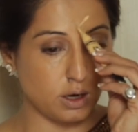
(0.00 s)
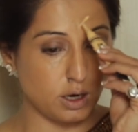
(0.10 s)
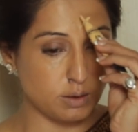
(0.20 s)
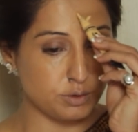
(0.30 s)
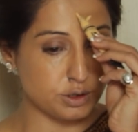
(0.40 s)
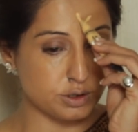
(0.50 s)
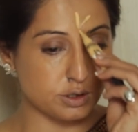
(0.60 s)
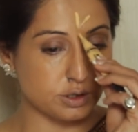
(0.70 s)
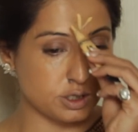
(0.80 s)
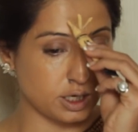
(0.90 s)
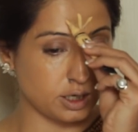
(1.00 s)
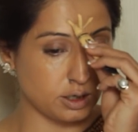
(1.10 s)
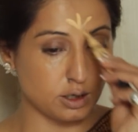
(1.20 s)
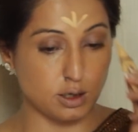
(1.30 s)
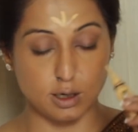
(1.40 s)
And I'm just taking
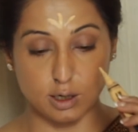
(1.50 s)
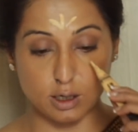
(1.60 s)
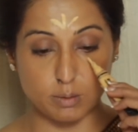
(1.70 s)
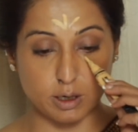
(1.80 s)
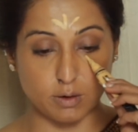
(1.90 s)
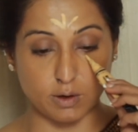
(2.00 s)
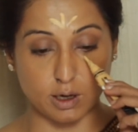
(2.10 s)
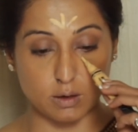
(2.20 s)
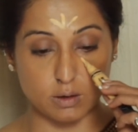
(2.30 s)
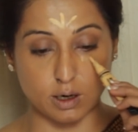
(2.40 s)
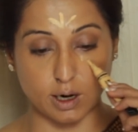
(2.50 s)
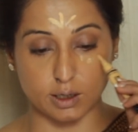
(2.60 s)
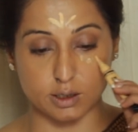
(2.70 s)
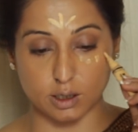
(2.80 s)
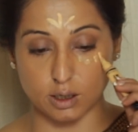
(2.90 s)
a little bit of yellow
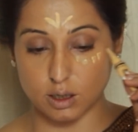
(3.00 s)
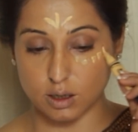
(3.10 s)
corrector